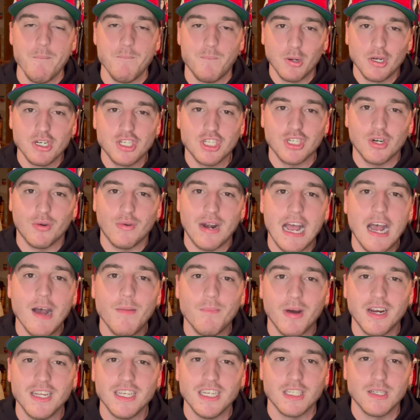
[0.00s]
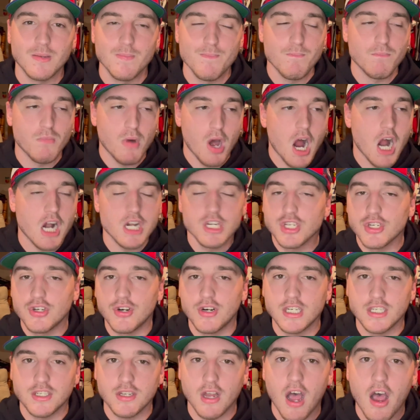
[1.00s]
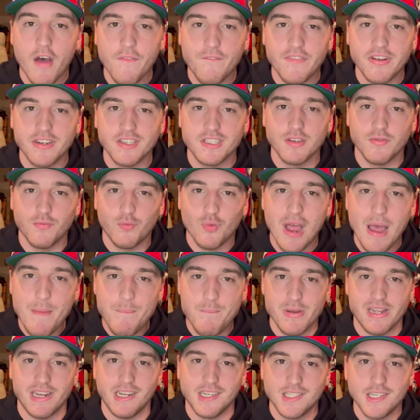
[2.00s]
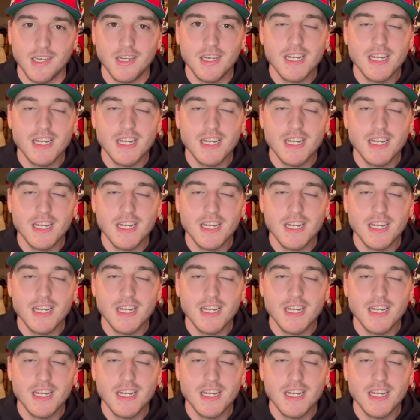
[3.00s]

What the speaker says: pushed around by these monstrous offensive weapons.